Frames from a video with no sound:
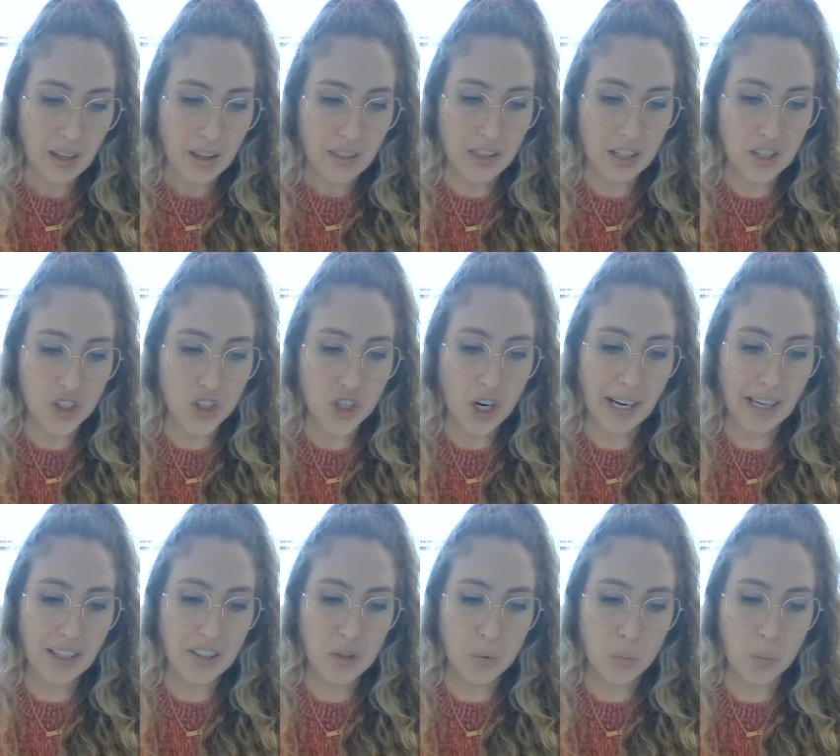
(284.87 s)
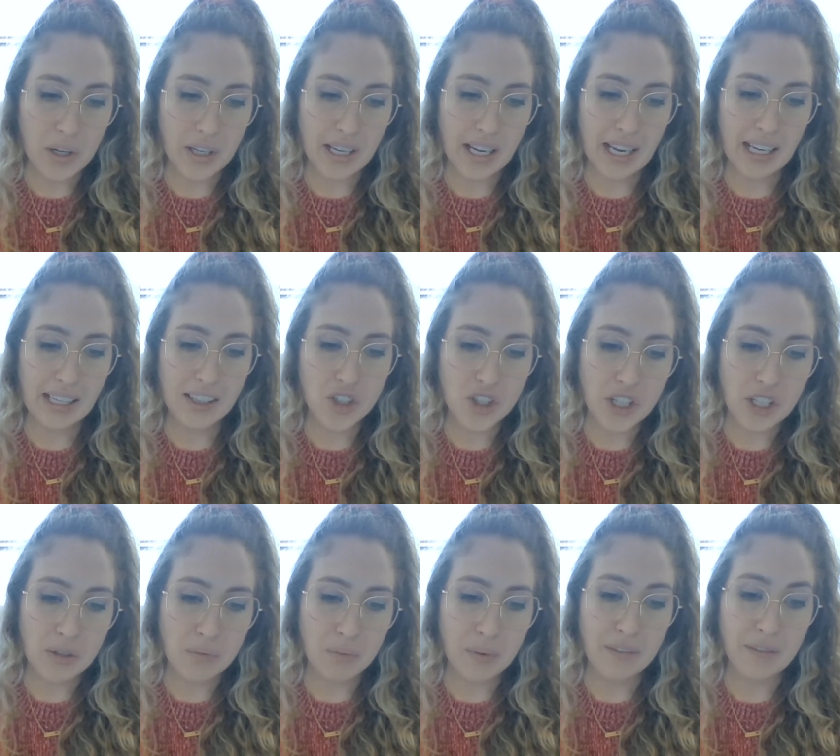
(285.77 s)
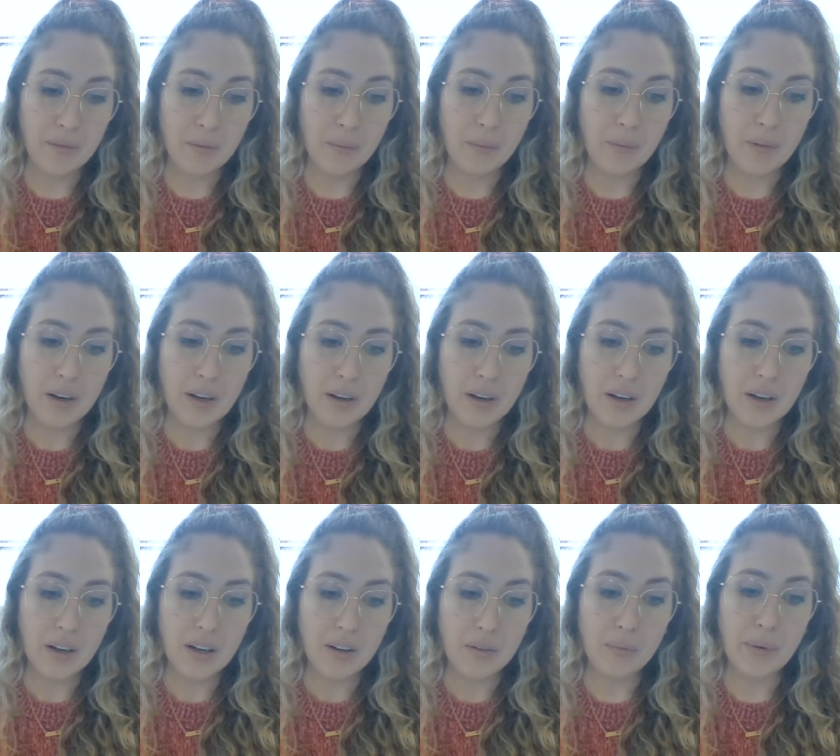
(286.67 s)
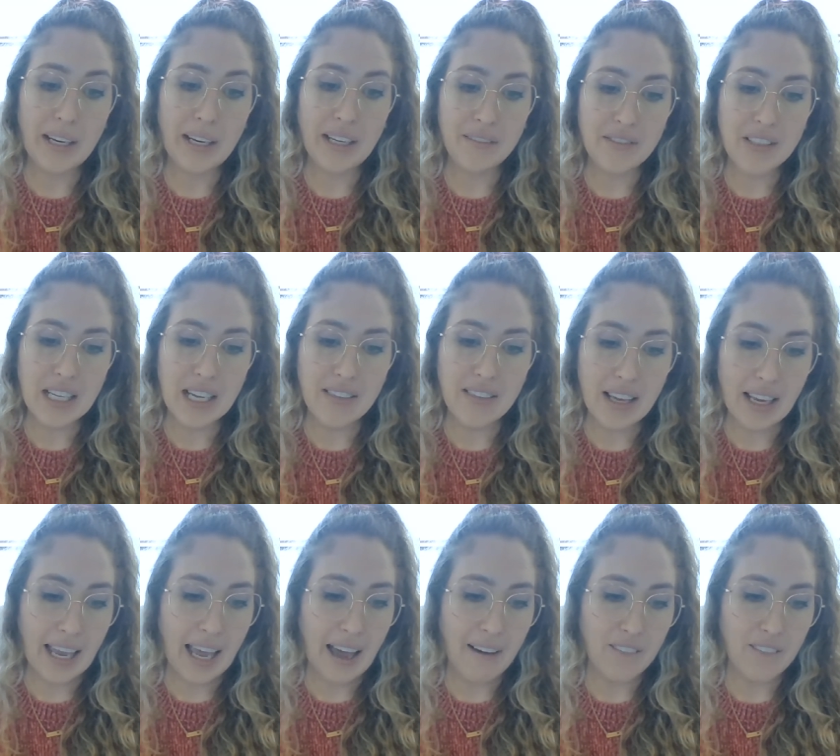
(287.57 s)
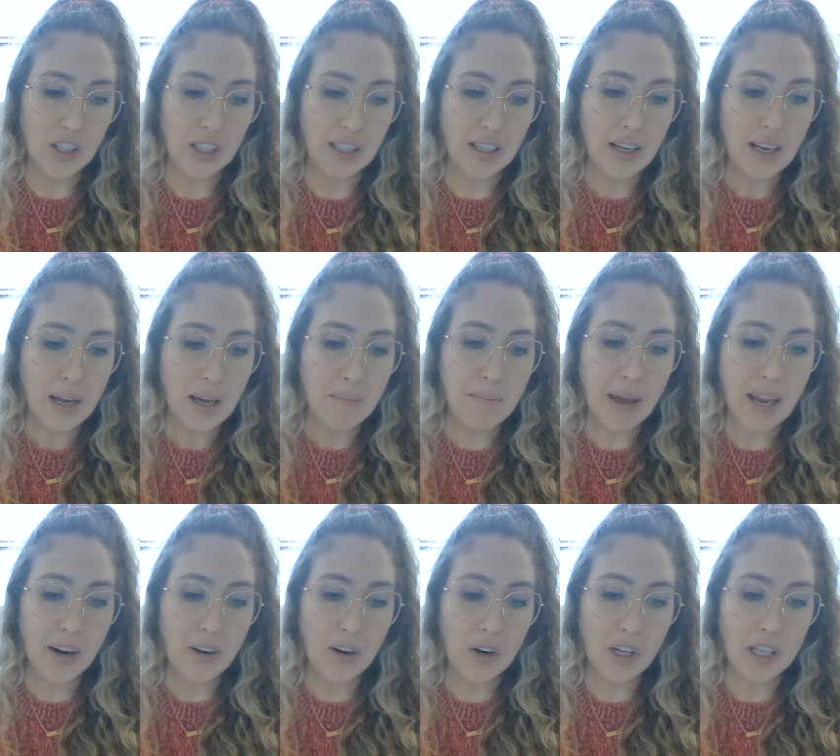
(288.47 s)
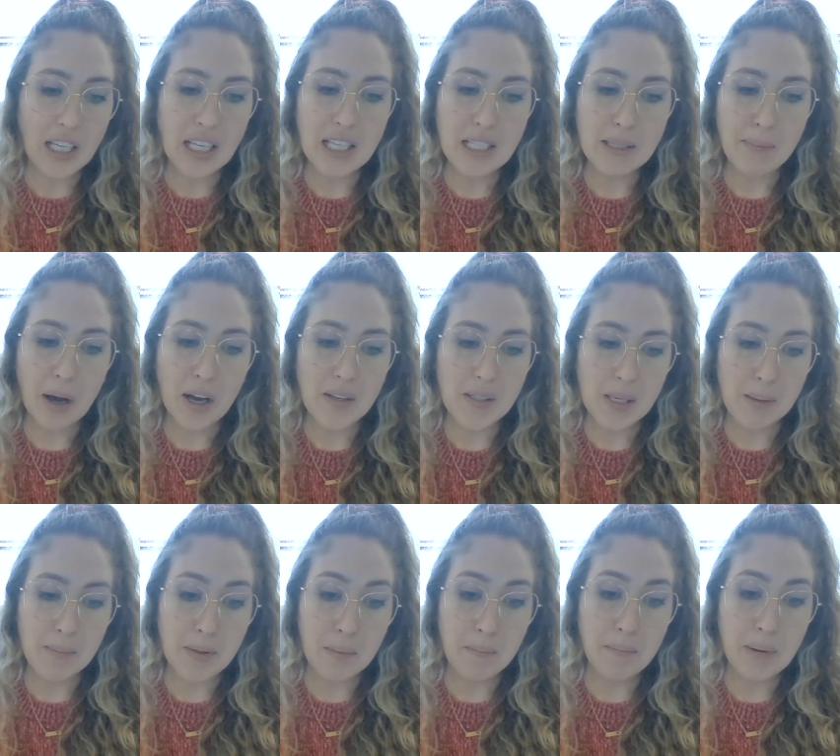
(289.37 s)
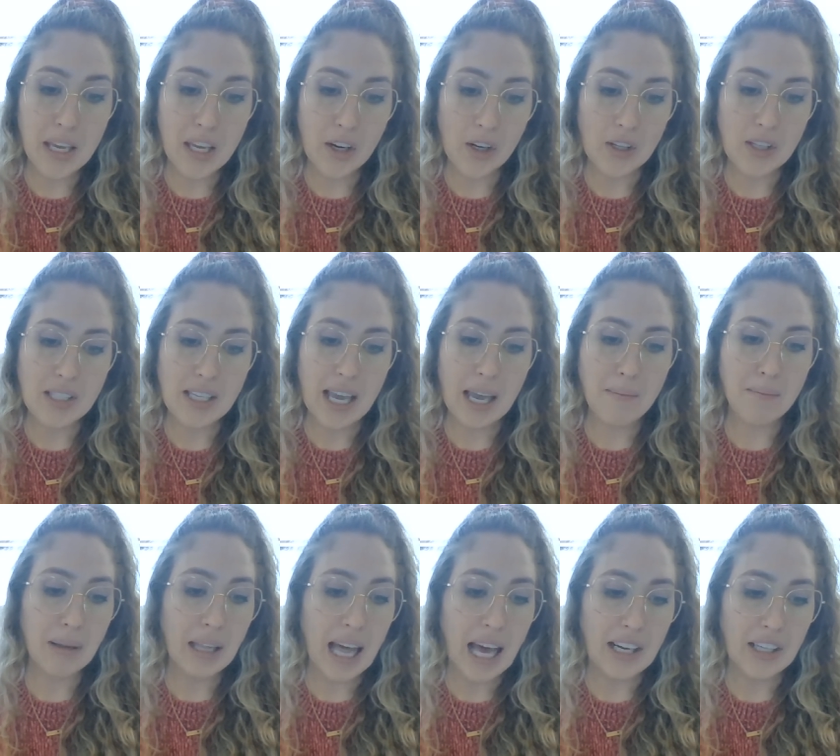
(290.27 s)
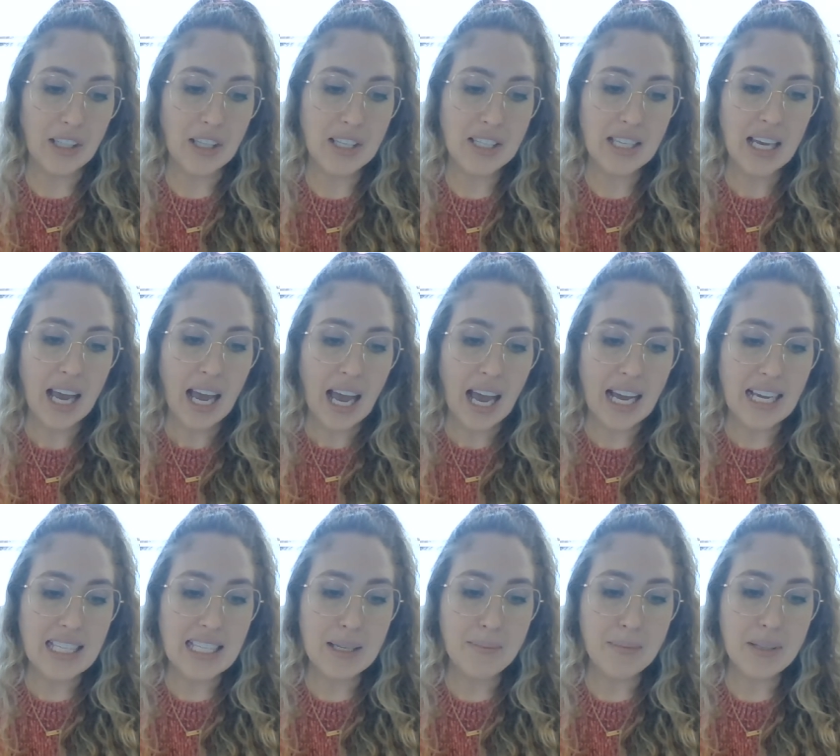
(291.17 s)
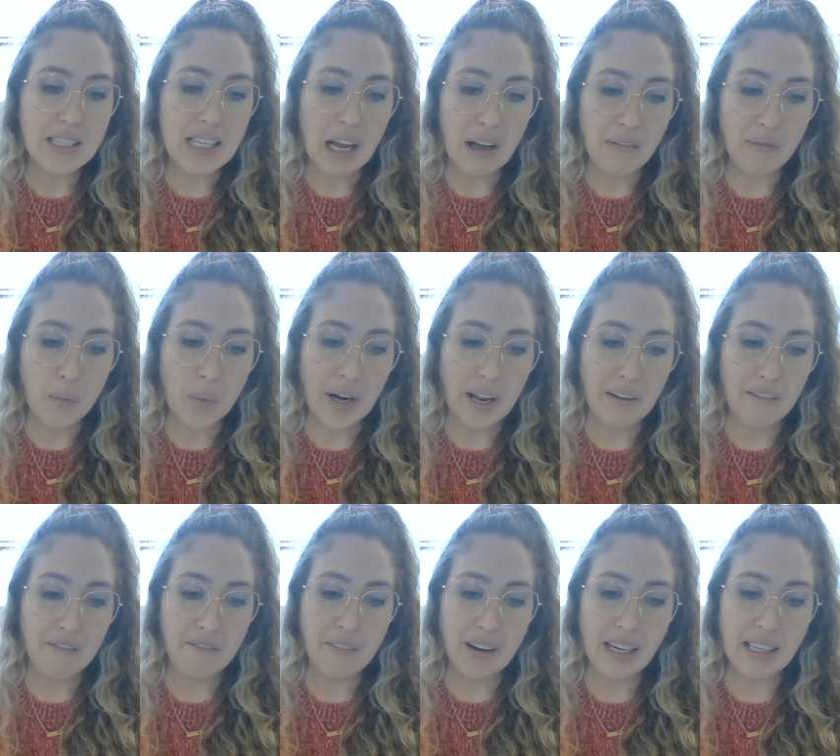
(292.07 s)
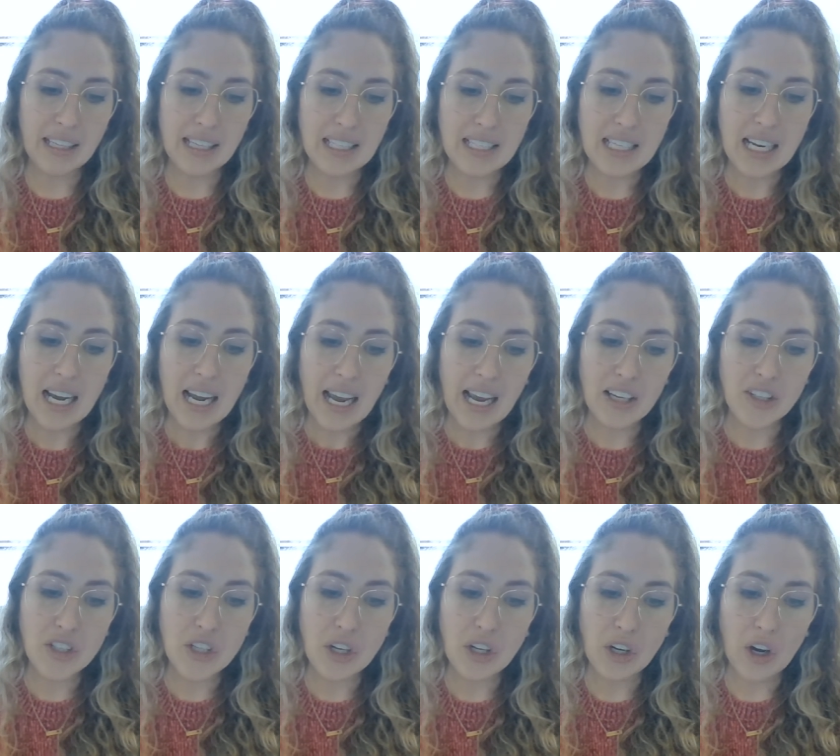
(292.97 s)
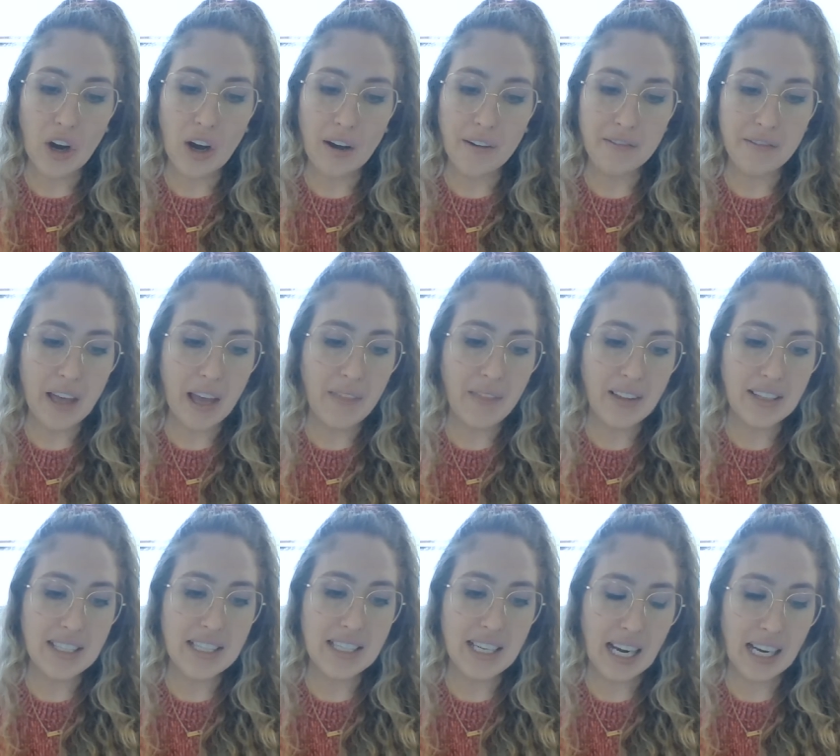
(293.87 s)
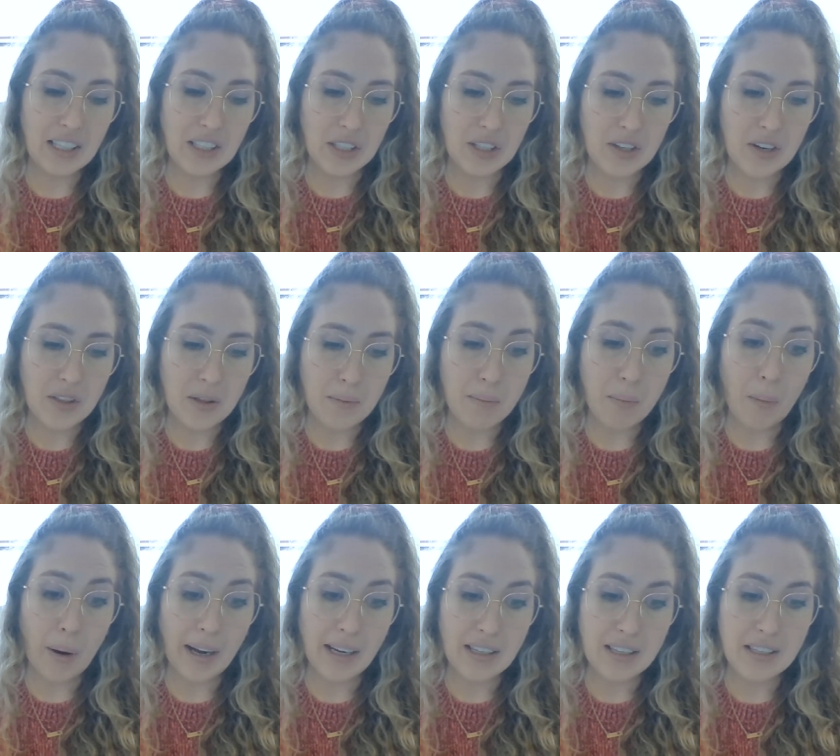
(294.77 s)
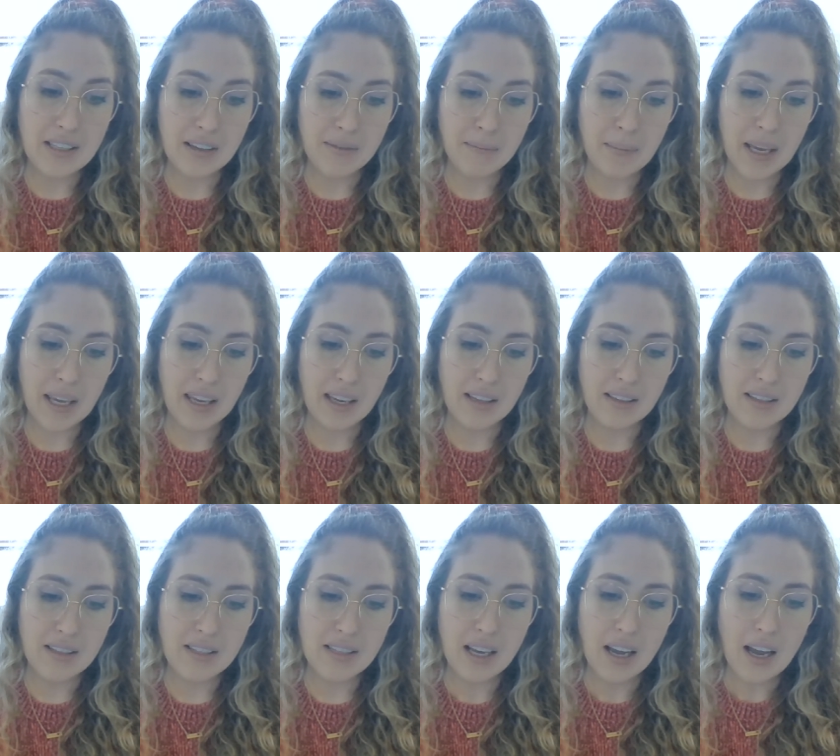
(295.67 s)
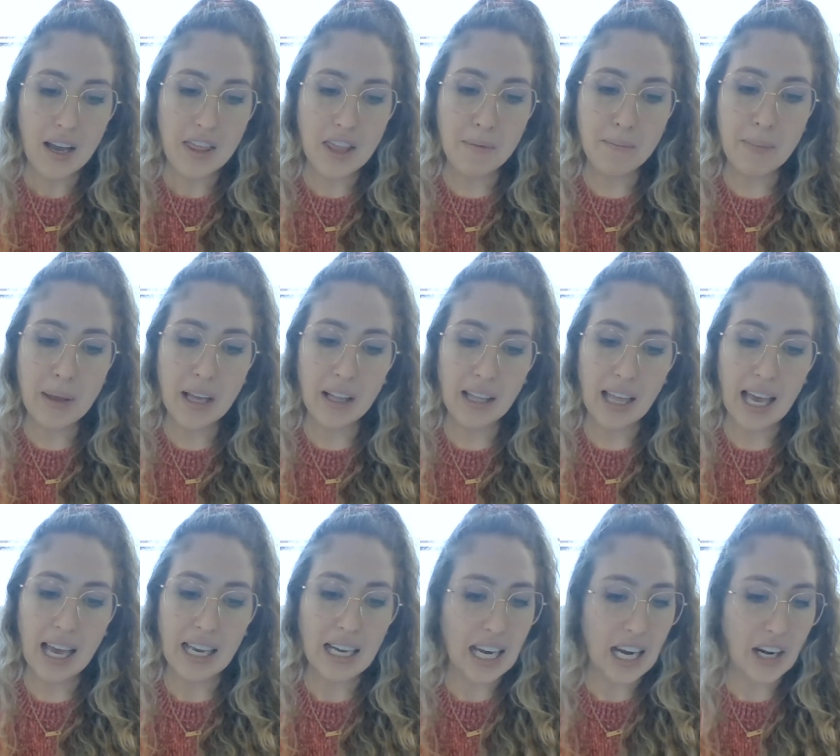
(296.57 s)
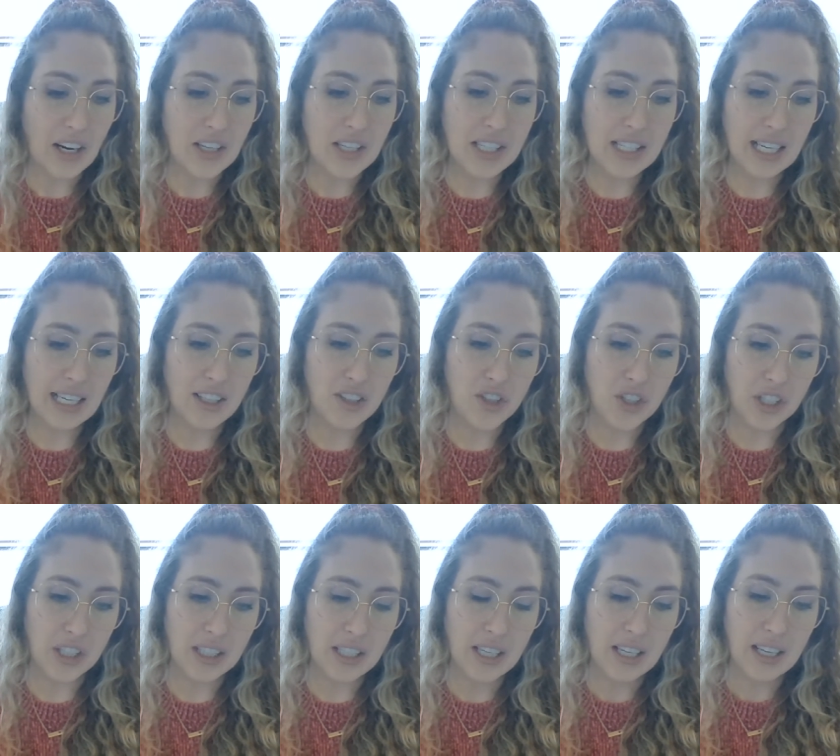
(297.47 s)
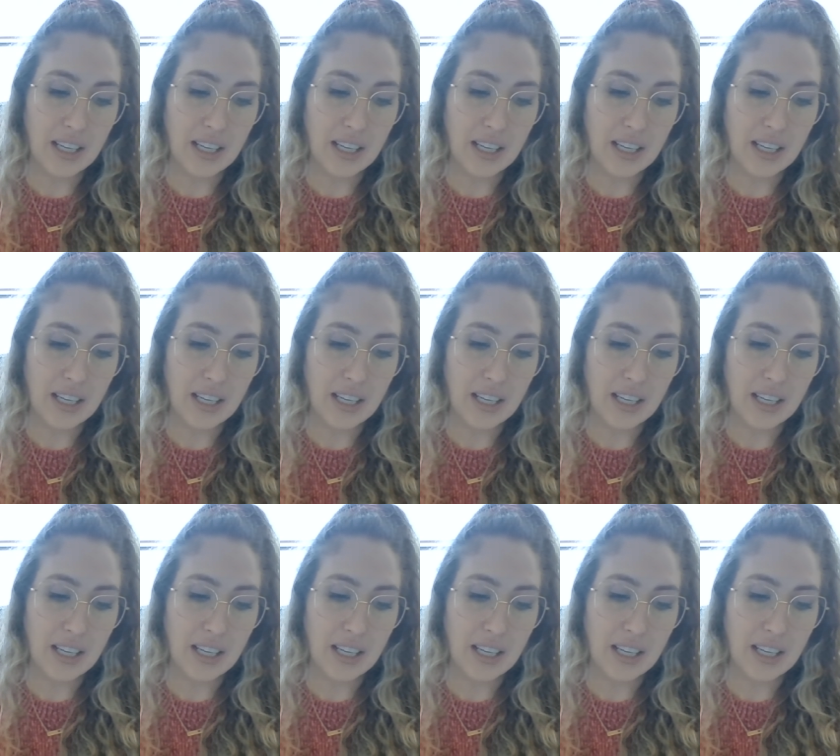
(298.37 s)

the giant work ancient re- reaved in the cavern, bare on his bosom the beakers and platters, as himself would have fain it, and took off then the standard, the brightest of beacons. The bill had erst injured,